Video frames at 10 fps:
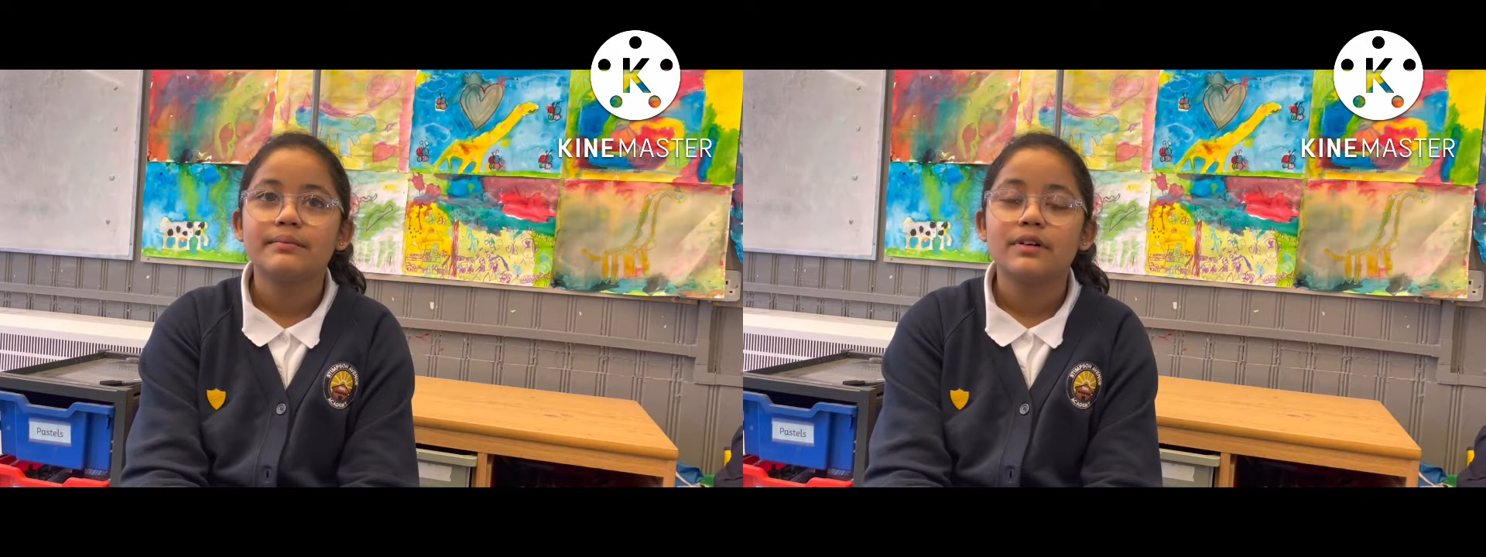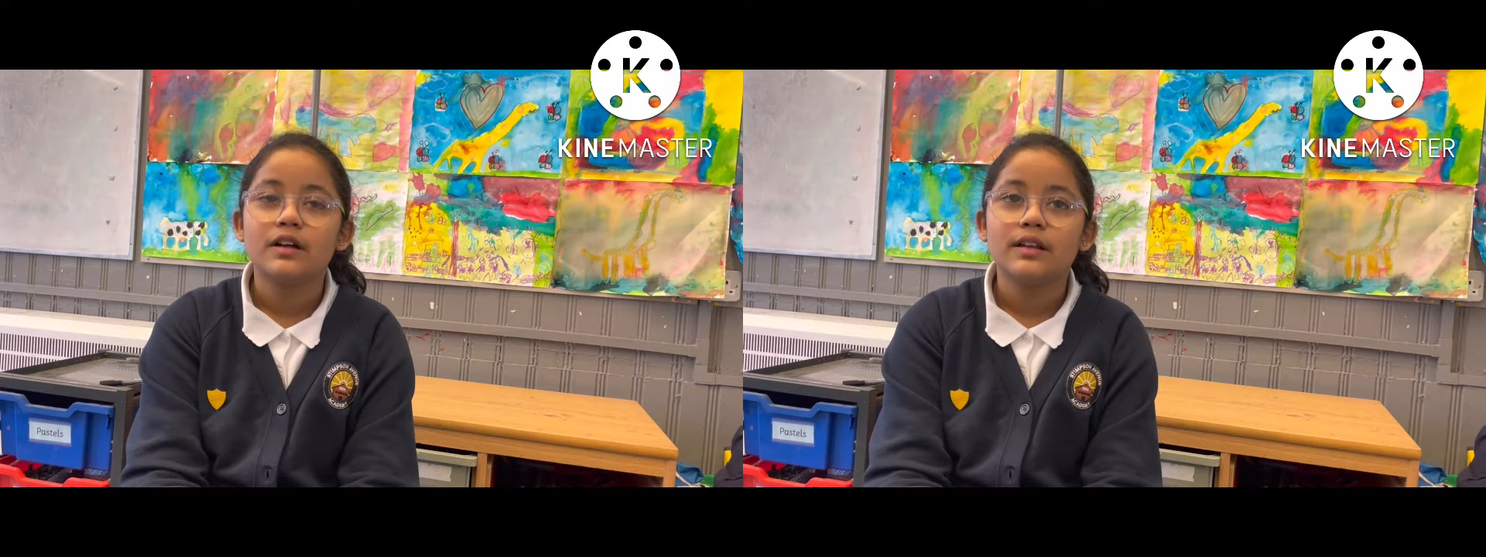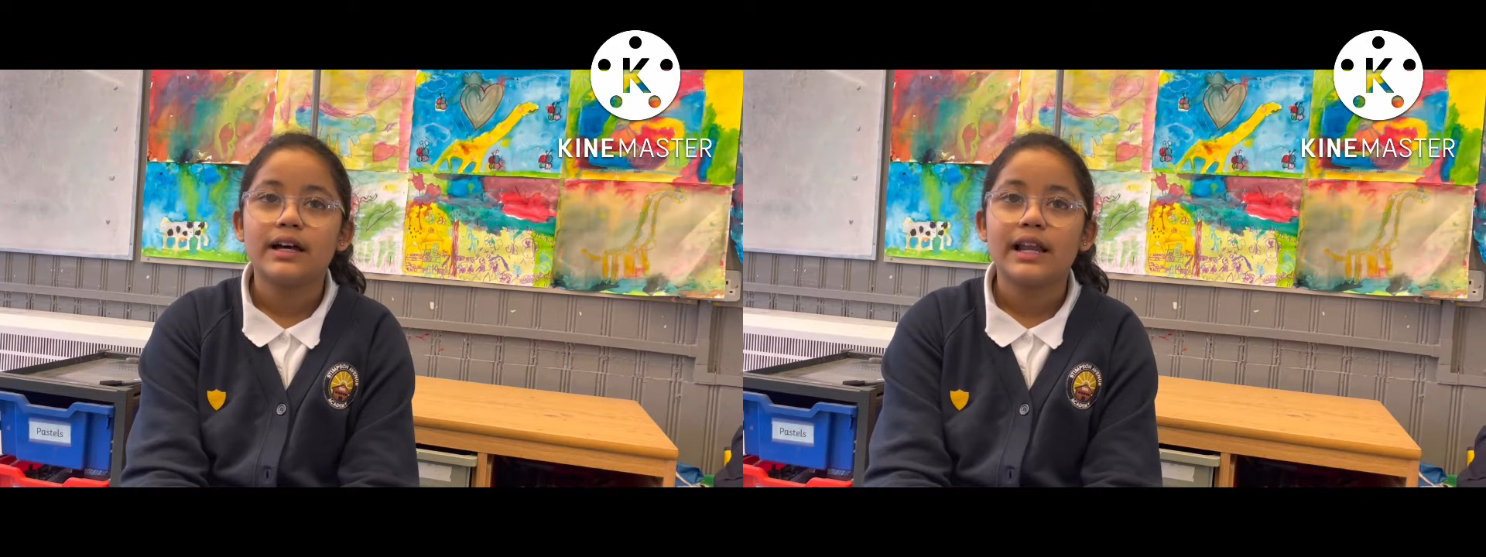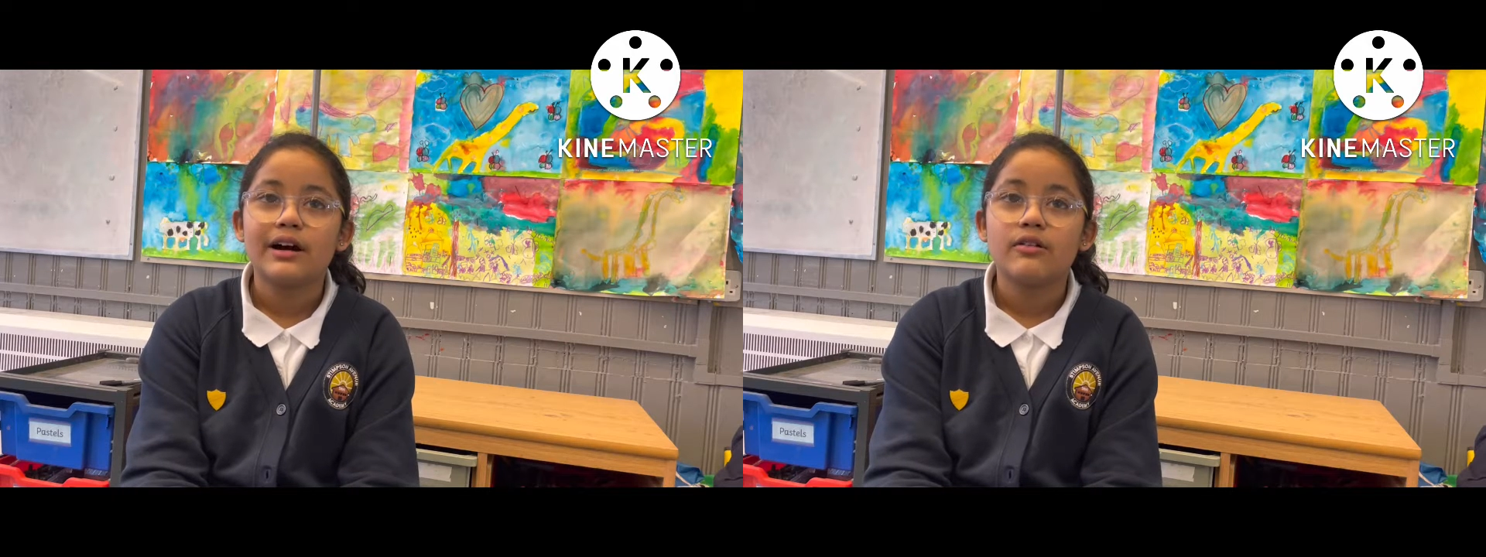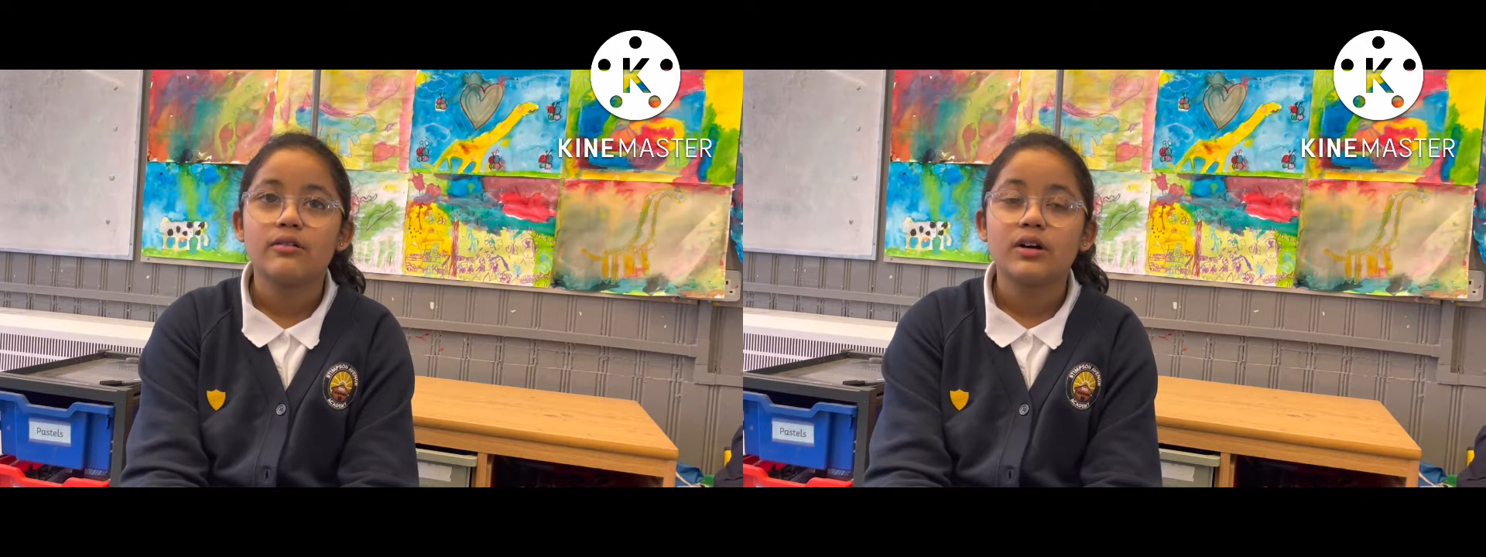and
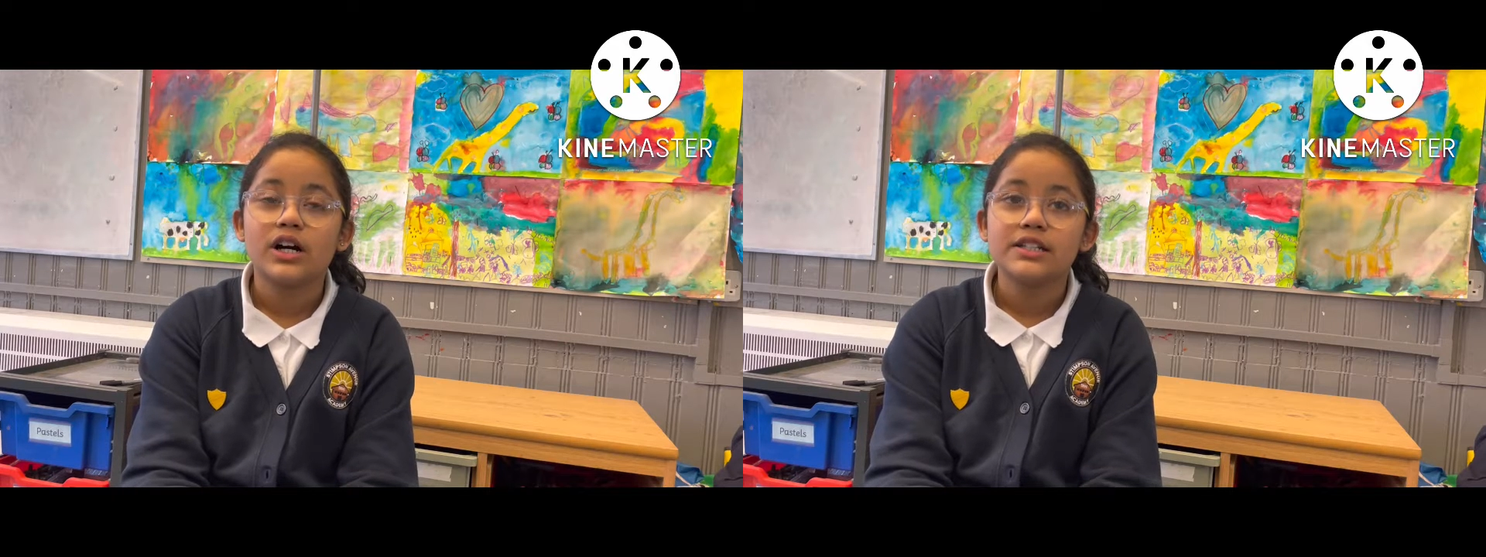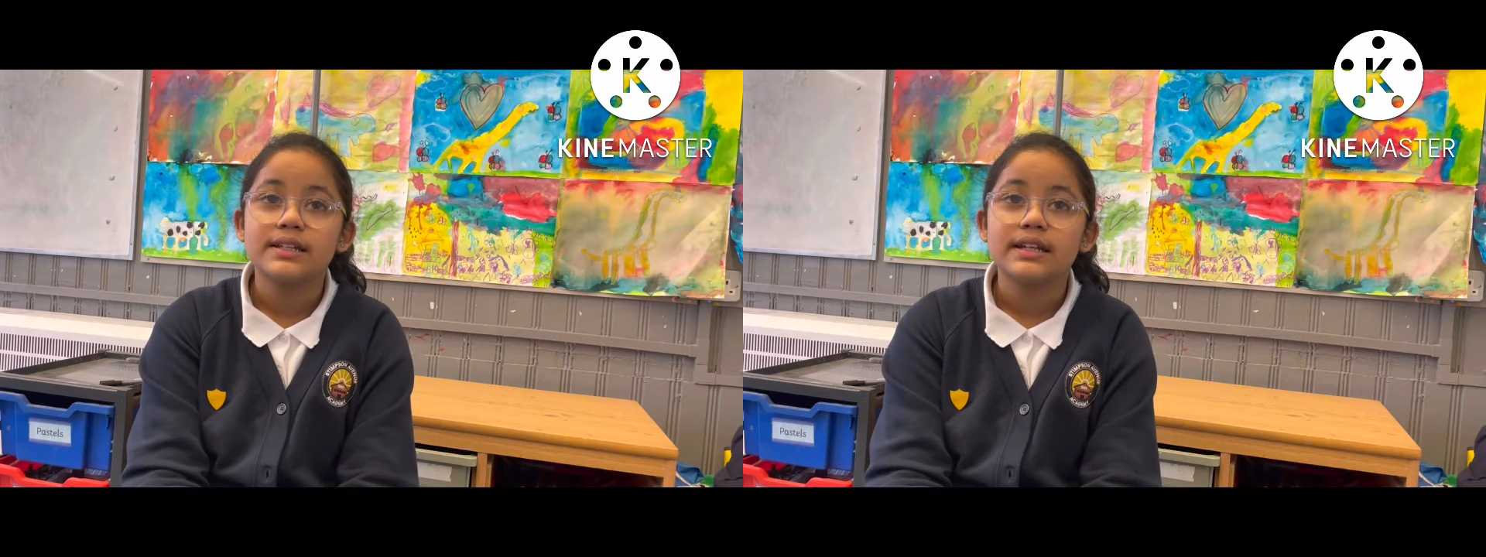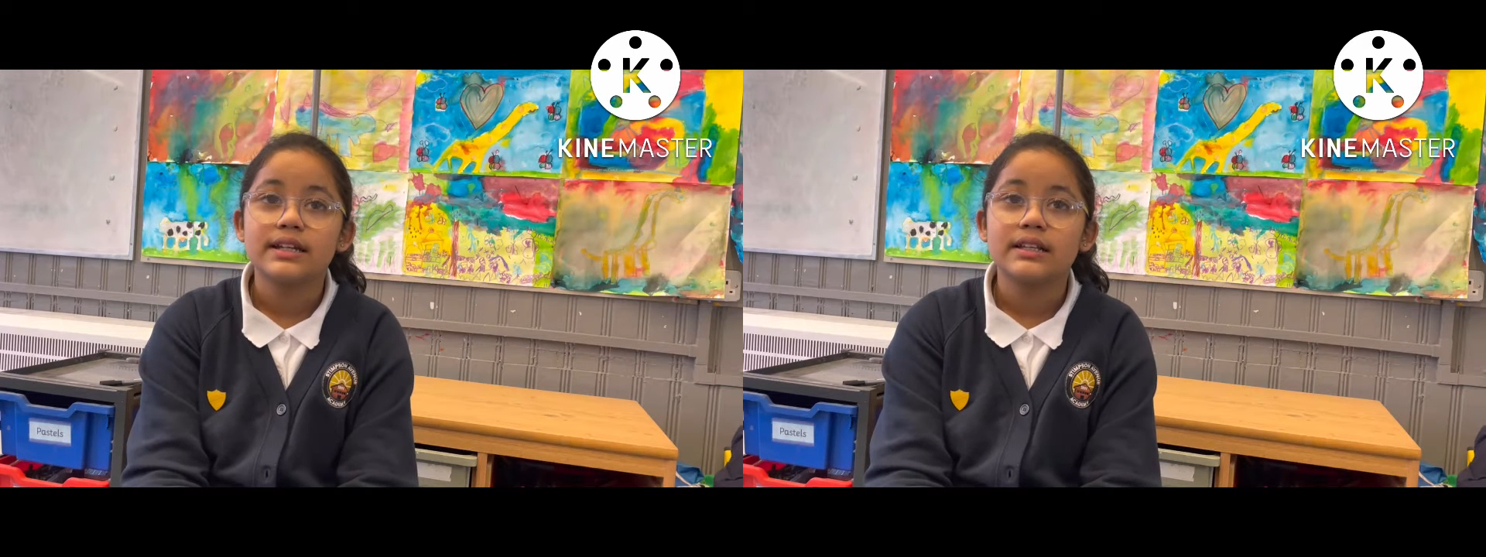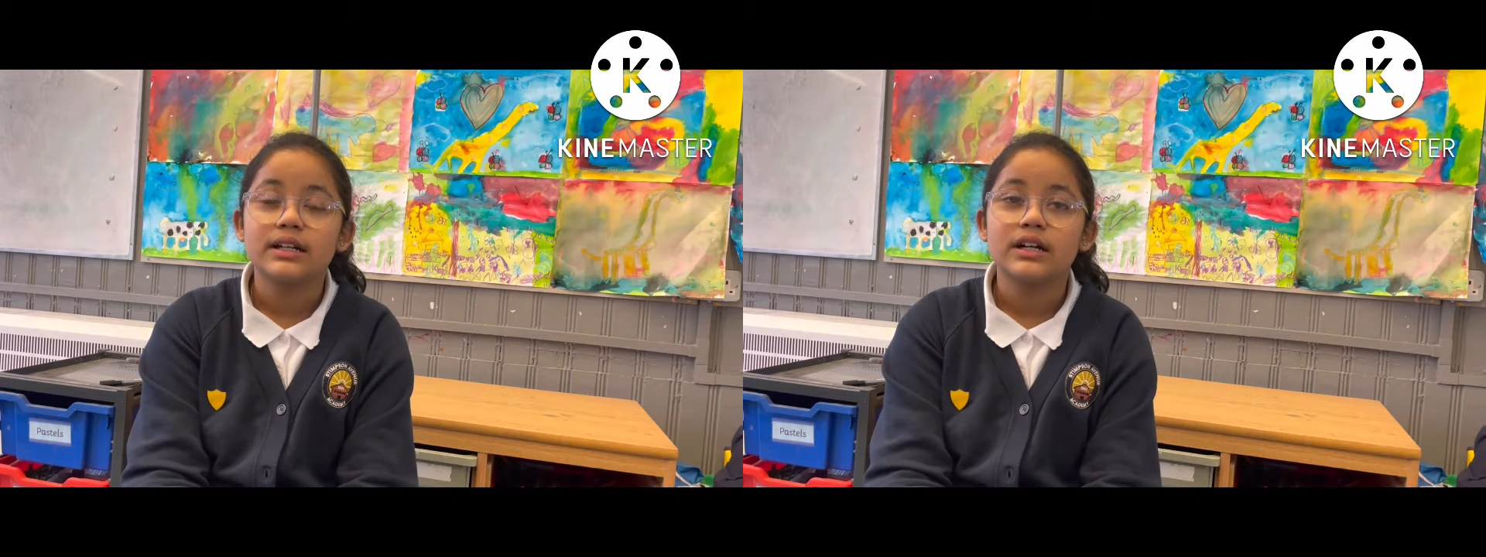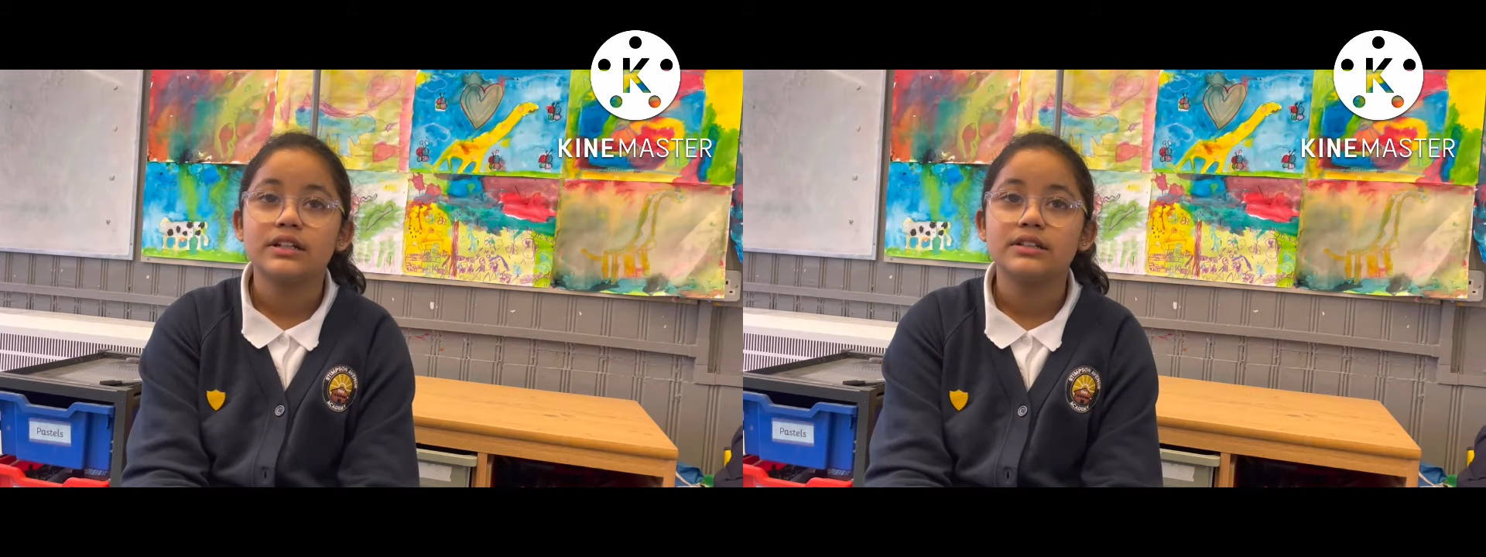allow gardening in the
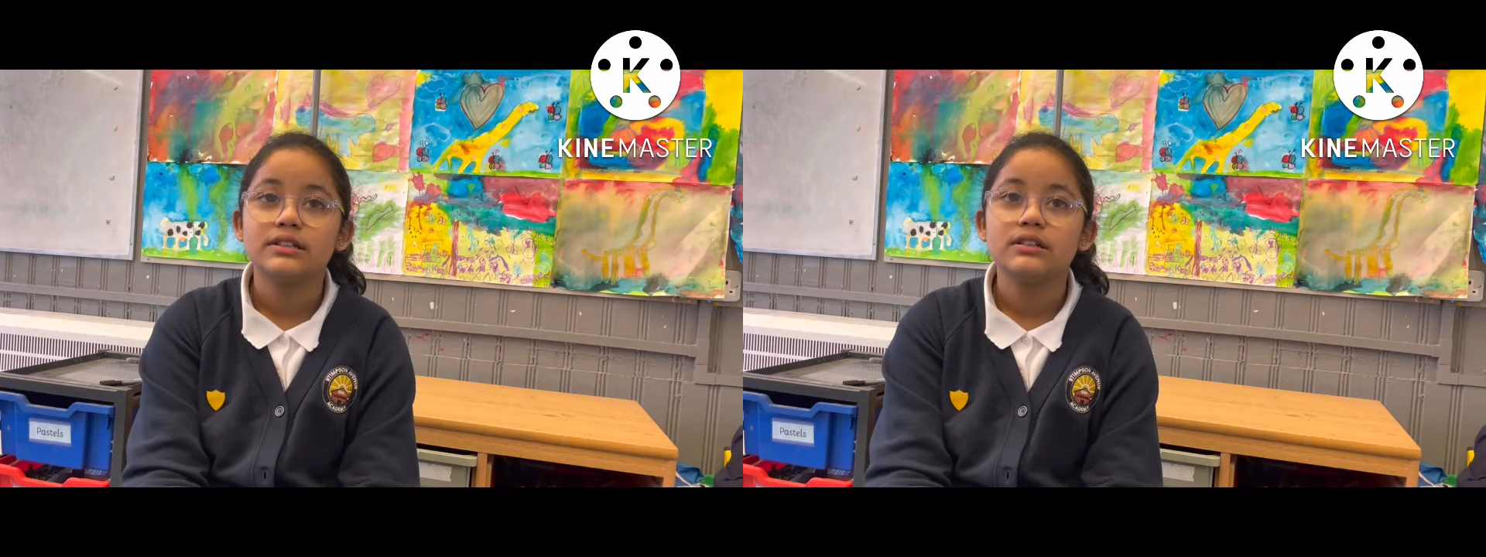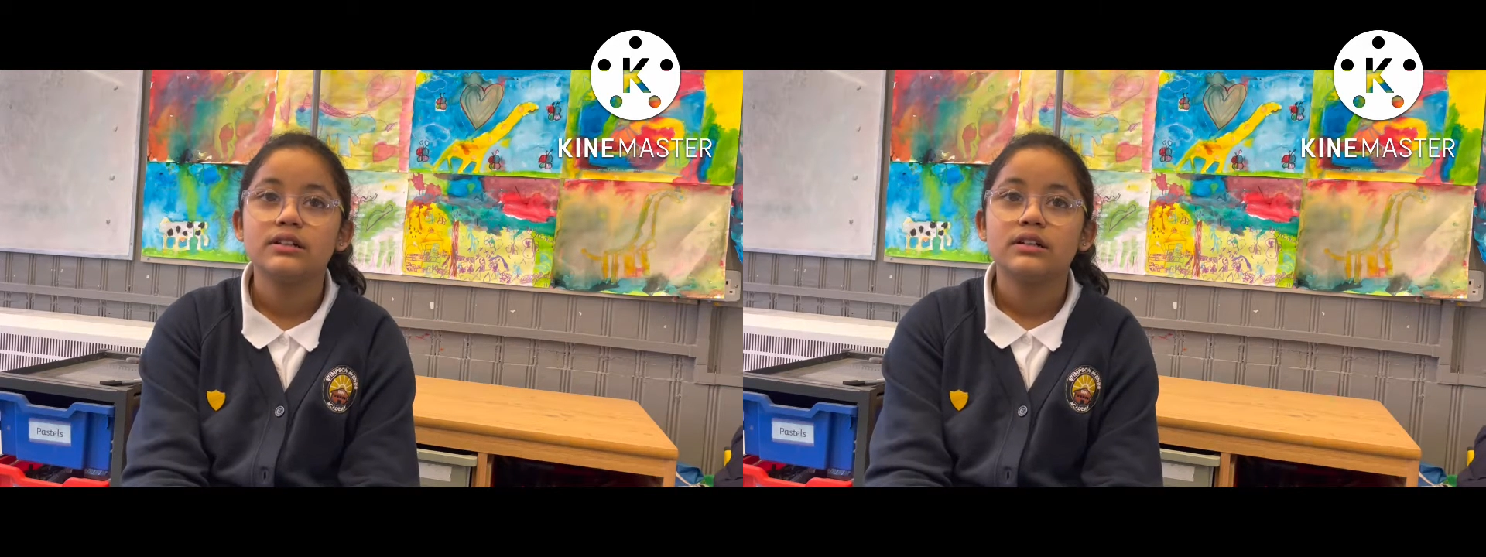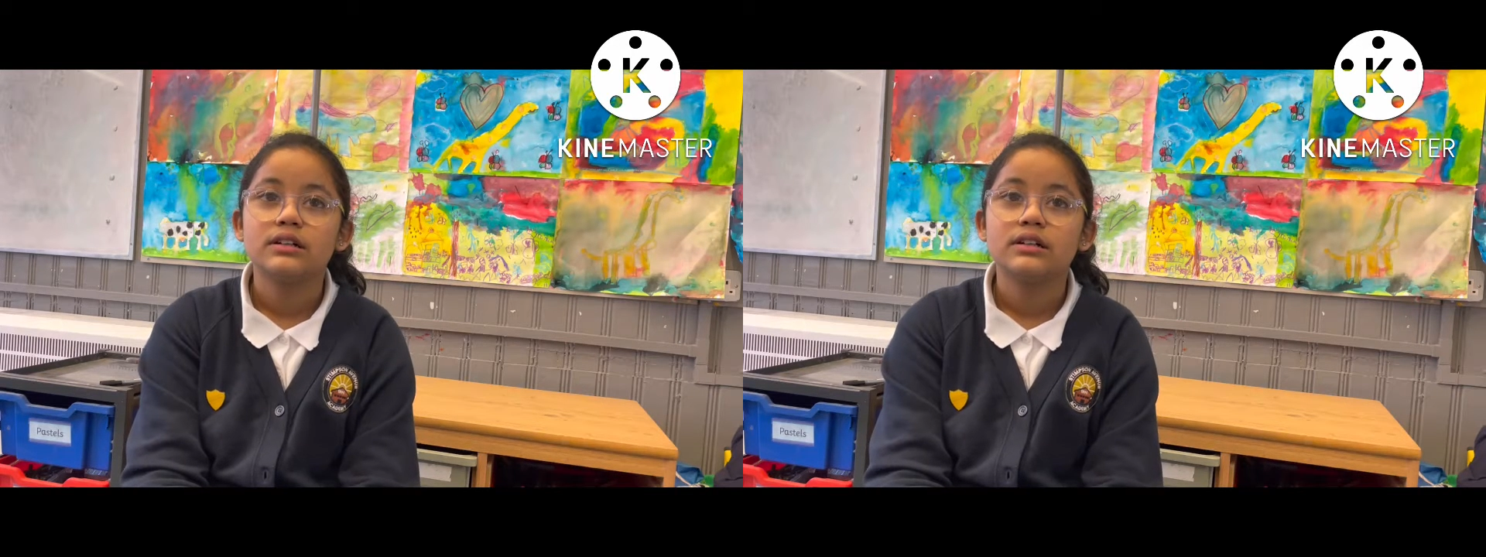garden,